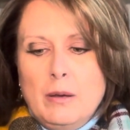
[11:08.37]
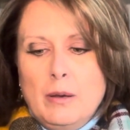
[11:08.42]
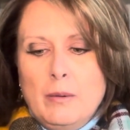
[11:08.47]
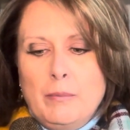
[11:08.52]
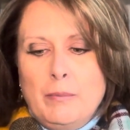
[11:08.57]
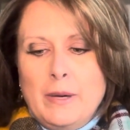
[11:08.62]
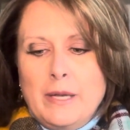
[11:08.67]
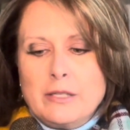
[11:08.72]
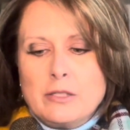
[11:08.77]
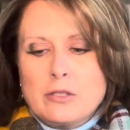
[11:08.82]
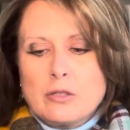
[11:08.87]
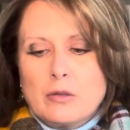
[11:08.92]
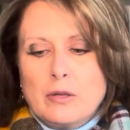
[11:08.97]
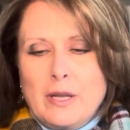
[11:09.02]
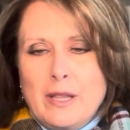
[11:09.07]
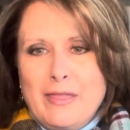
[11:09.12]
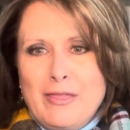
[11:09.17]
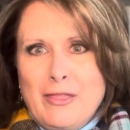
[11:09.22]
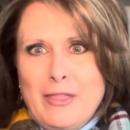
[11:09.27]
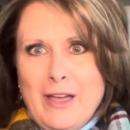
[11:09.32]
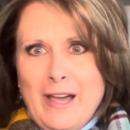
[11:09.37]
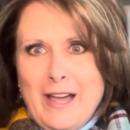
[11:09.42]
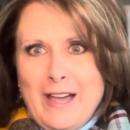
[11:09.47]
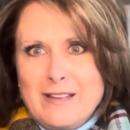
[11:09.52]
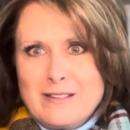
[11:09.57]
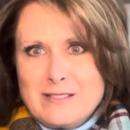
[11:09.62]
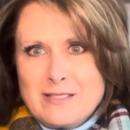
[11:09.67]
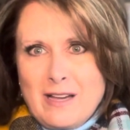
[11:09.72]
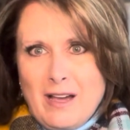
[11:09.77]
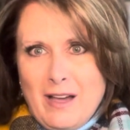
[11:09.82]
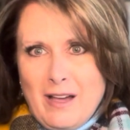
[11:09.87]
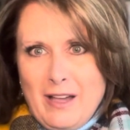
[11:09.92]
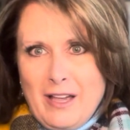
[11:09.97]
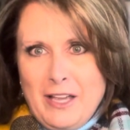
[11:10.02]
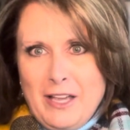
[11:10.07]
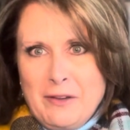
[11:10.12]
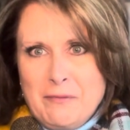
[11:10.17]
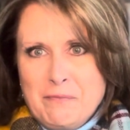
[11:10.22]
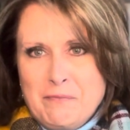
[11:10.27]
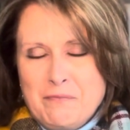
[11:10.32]
But during that
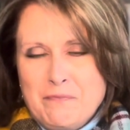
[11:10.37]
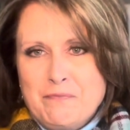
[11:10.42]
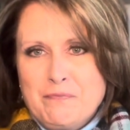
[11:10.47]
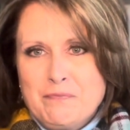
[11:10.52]
time,